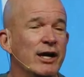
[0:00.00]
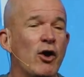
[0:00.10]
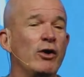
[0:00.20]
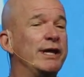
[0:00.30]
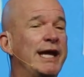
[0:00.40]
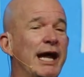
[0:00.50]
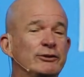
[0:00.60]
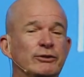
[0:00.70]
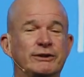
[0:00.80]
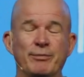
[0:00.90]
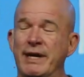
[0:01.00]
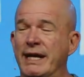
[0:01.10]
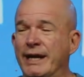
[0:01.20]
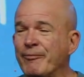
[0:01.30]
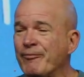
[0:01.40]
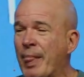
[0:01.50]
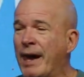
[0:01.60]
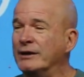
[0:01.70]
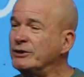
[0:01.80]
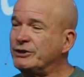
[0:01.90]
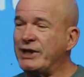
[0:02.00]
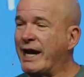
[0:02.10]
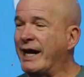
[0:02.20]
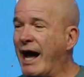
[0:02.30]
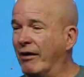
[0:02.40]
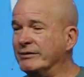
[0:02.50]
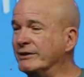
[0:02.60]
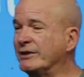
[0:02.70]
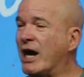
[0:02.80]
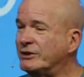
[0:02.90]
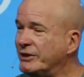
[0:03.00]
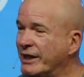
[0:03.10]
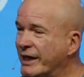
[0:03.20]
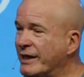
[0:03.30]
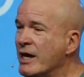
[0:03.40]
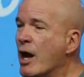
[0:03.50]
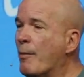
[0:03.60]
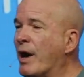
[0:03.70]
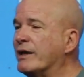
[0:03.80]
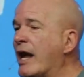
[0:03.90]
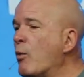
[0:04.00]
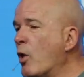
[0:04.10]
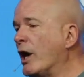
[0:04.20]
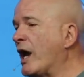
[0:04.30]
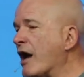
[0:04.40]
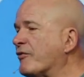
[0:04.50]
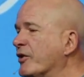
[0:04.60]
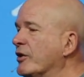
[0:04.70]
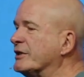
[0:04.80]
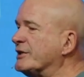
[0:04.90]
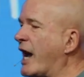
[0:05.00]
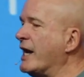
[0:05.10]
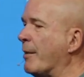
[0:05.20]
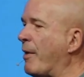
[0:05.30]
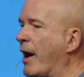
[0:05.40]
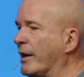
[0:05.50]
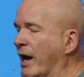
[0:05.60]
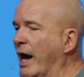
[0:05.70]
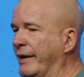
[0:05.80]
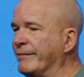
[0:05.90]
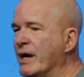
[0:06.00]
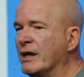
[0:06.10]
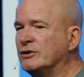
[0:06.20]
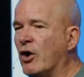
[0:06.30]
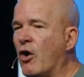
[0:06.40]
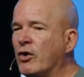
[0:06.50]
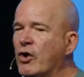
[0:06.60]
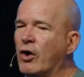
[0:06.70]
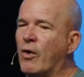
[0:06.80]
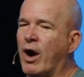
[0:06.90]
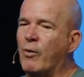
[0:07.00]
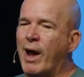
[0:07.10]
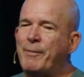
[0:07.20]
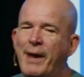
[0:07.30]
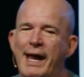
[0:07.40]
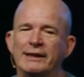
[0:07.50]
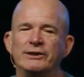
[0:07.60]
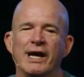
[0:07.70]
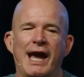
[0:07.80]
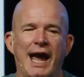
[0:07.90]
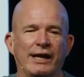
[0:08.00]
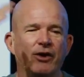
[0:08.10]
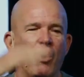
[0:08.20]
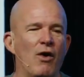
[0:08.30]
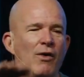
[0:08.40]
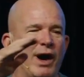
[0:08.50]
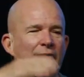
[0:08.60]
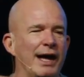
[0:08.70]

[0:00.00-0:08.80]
go to the interest meeting and just check it out. It doesn't cost you anything, but they would like for you to sign up online. So go to our webpage and go